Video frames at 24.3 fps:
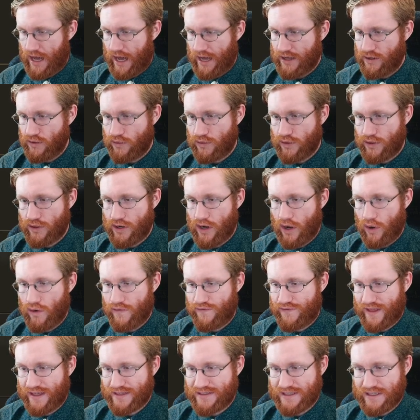I don't know
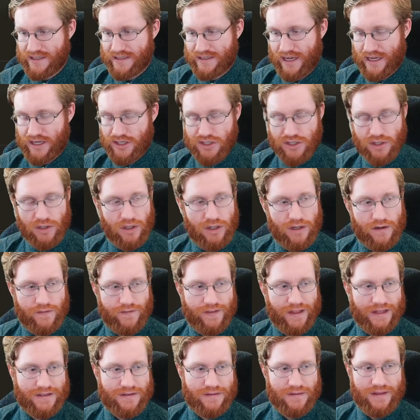if that's intentional or
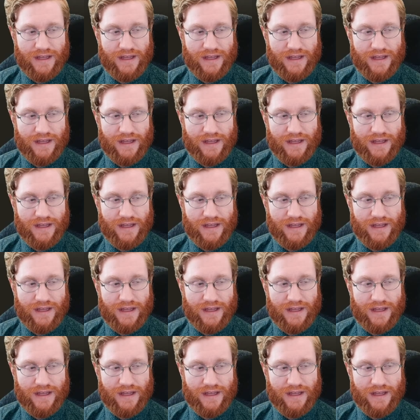if